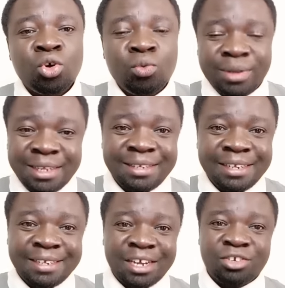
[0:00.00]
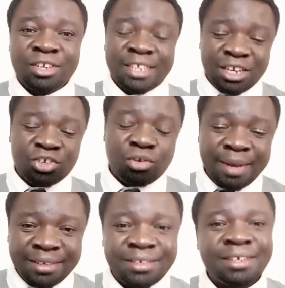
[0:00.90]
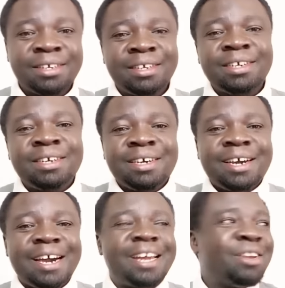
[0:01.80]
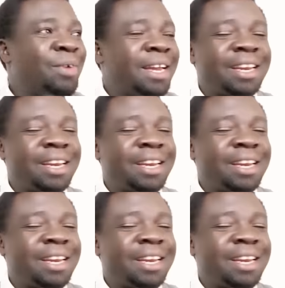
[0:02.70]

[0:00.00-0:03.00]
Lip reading: with this discussion. Thank you so much. And we